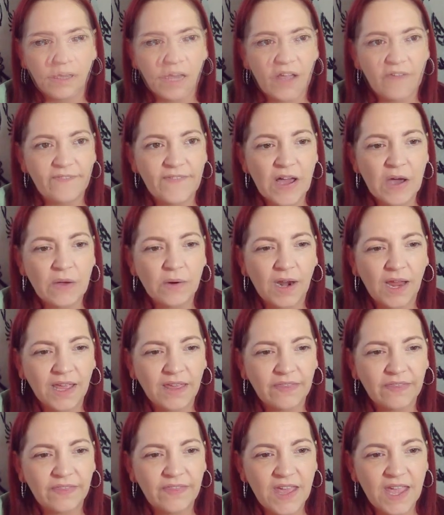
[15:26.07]
I found
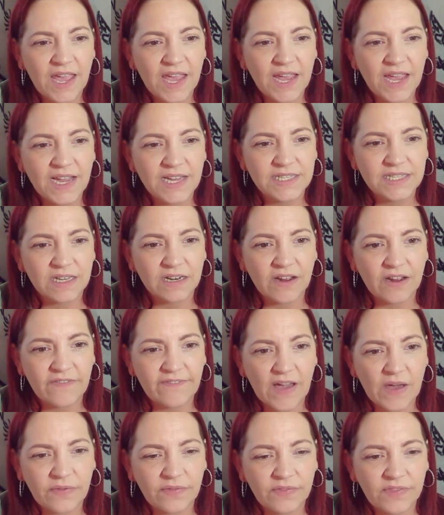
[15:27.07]
like this and I
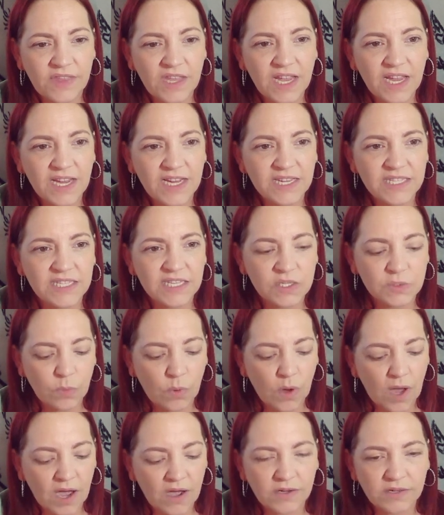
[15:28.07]
found this as
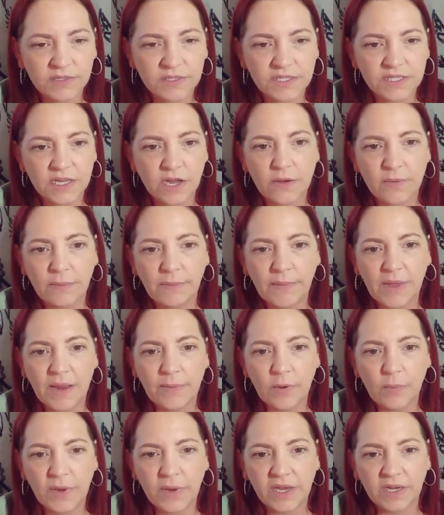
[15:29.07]
well. So
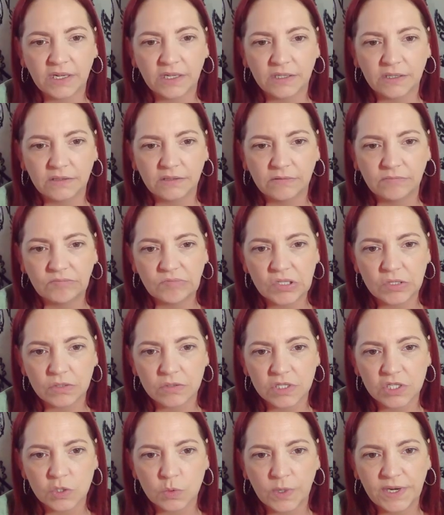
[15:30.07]
maybe we can
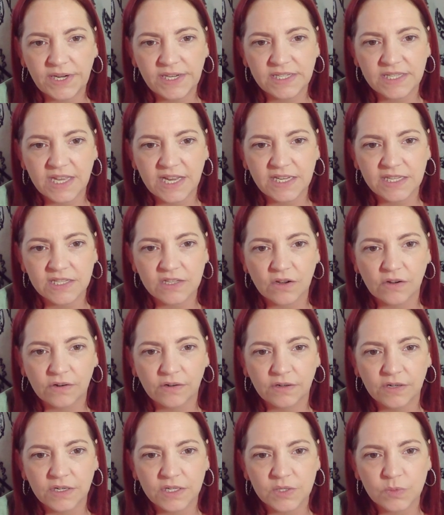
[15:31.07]
sort of squeeze these
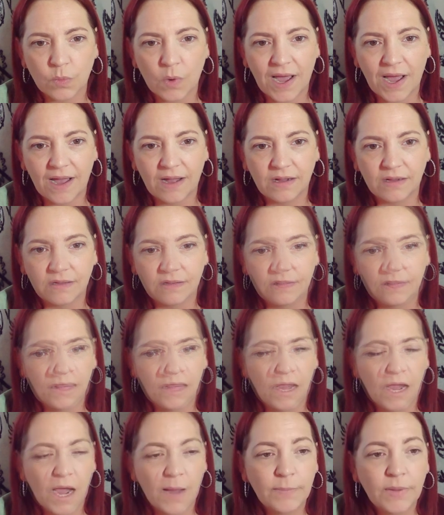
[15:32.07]
on as well.
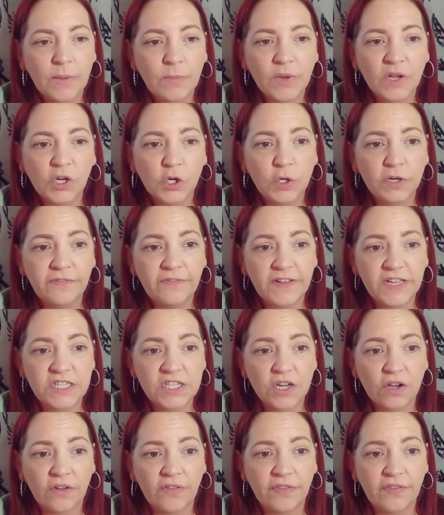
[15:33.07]
I mean, we could
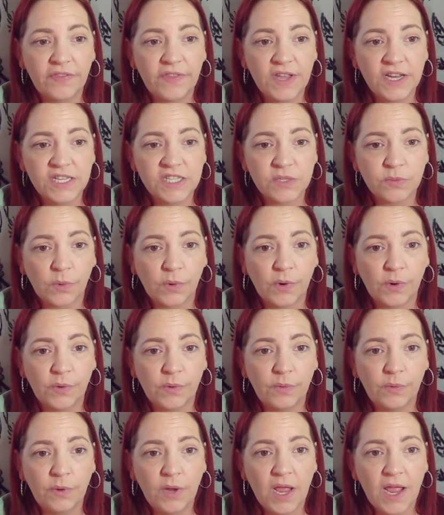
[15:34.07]
fit it on this
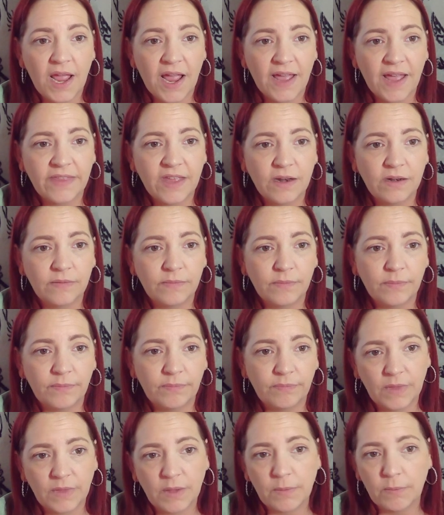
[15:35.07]
wall and then
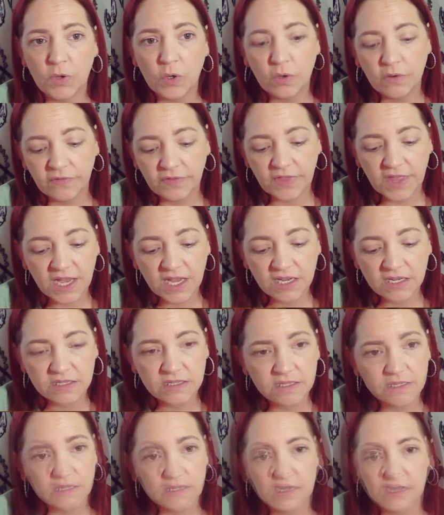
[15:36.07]
move
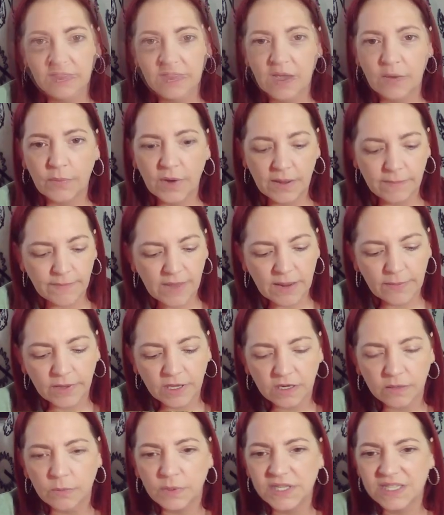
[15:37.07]
this. That way, maybe,
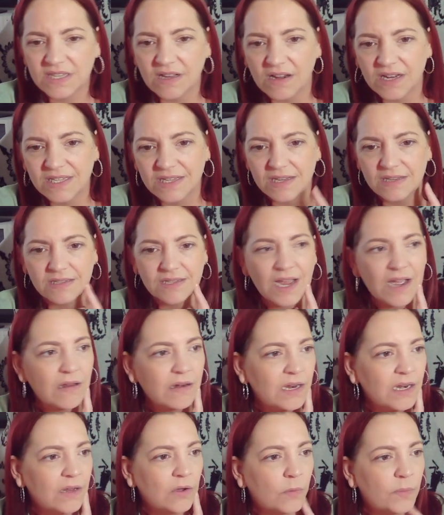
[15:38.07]
can we size this down
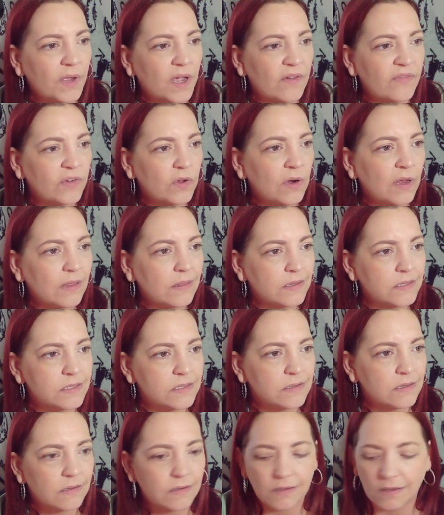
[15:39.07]
a little bit? I feel like this
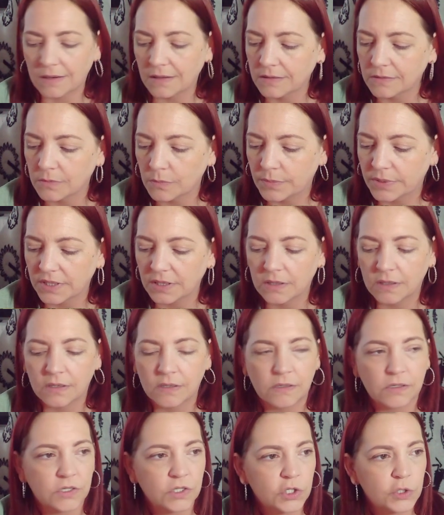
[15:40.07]
is a little bit
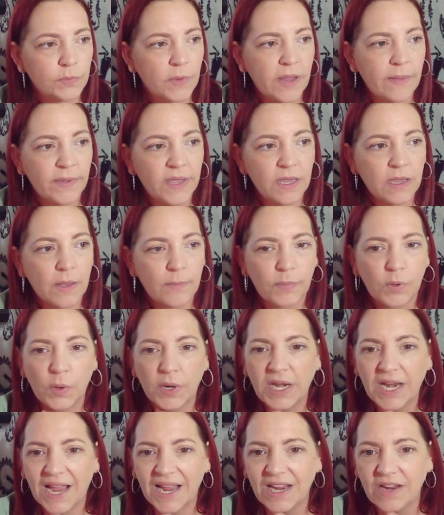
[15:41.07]
large. Maybe
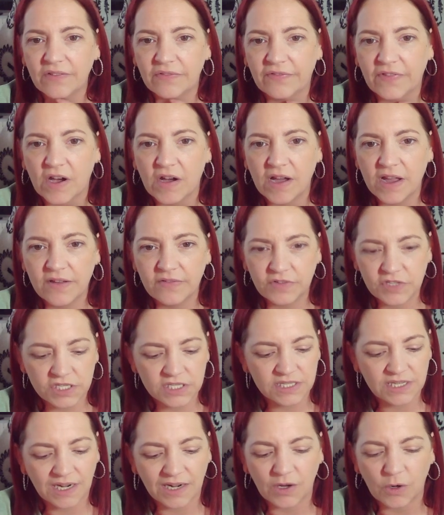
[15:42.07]
0.85,
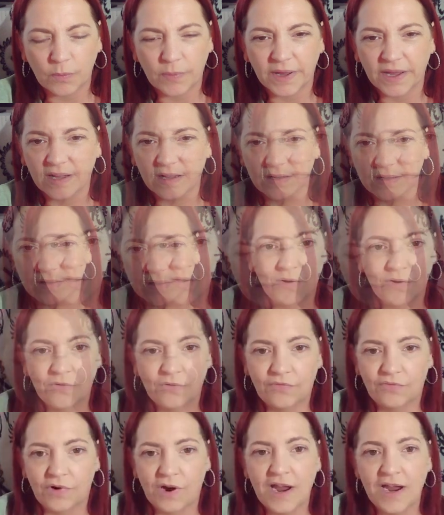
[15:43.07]
just a little bit.
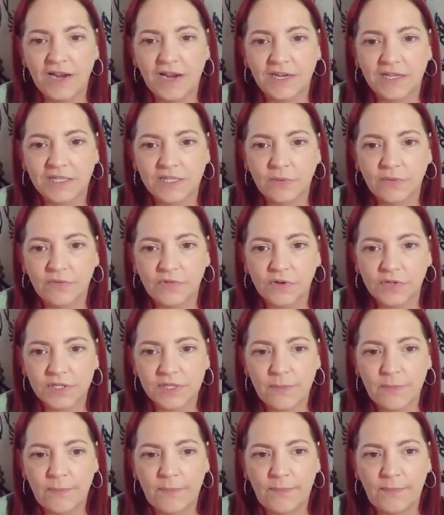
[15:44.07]
All right, so we've got
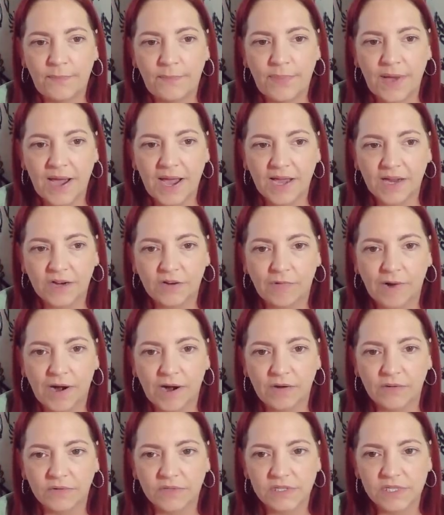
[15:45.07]
some
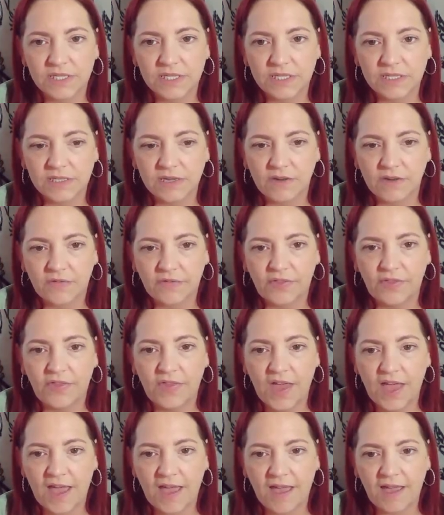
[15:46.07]
background stuff
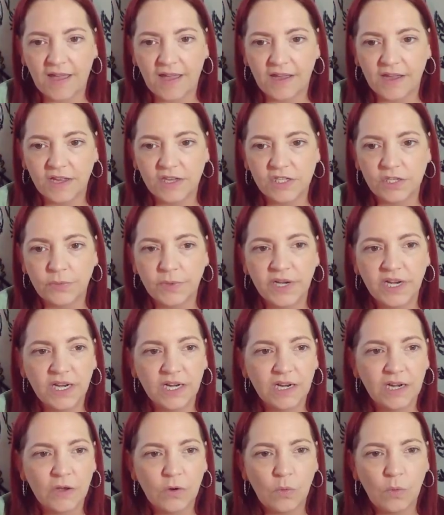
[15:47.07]
there. Do we need
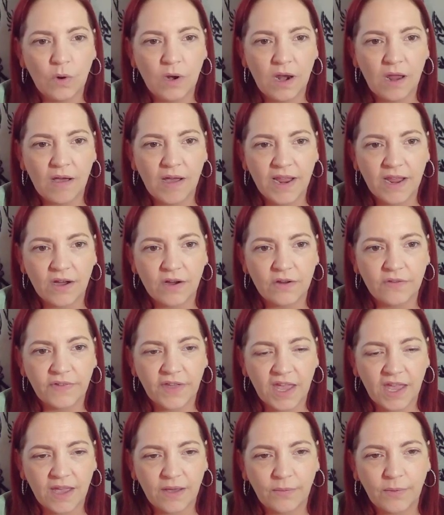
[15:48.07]
a little light over
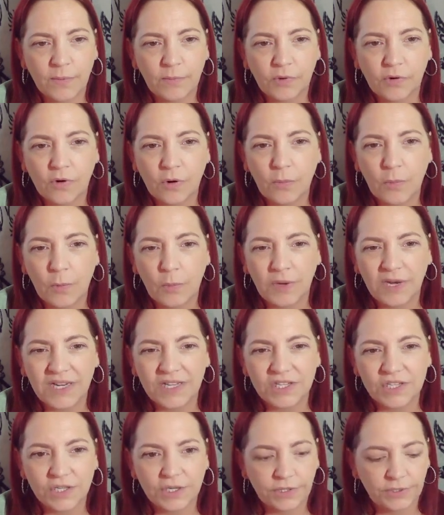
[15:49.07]
here? We probably
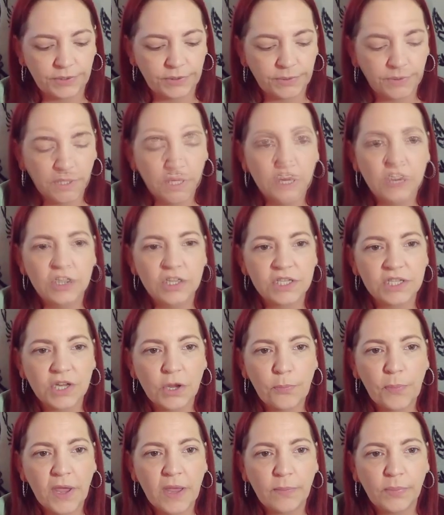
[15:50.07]
do, just
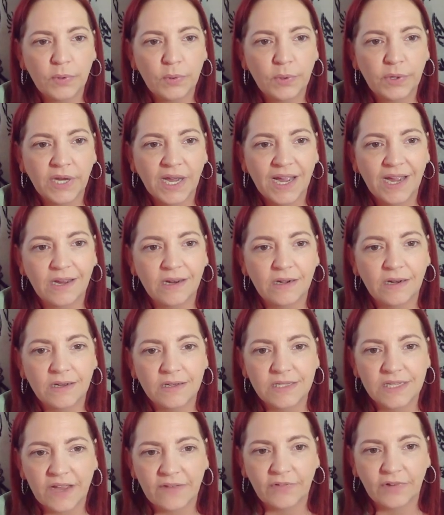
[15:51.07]
so people
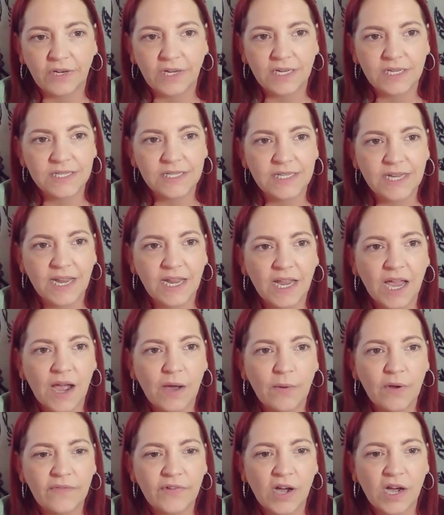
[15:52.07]
can definitely see.
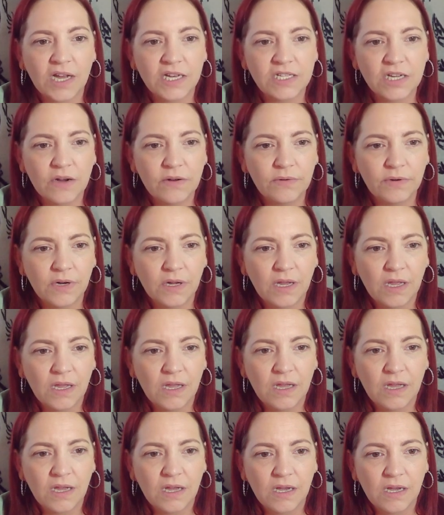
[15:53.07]
However, I don't
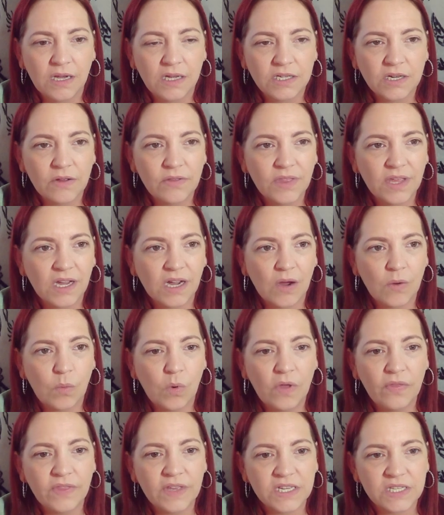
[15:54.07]
think I
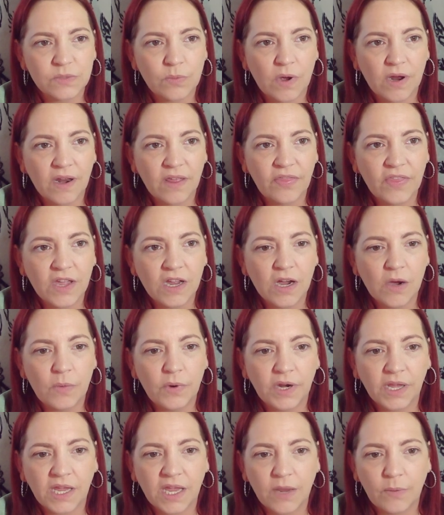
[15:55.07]
want this one. I think I
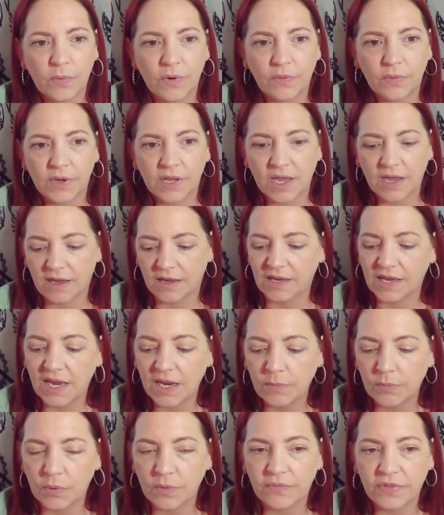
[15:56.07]
want to
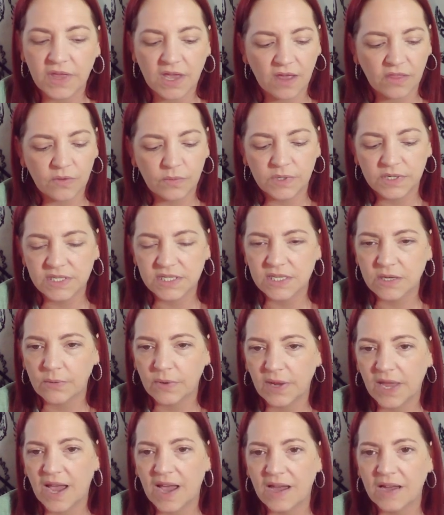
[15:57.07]
keep with the other ones that
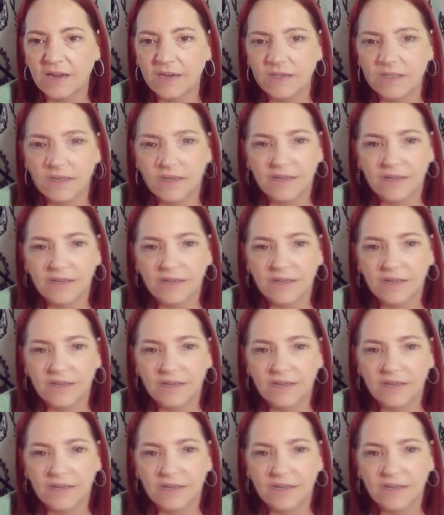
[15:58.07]
we had.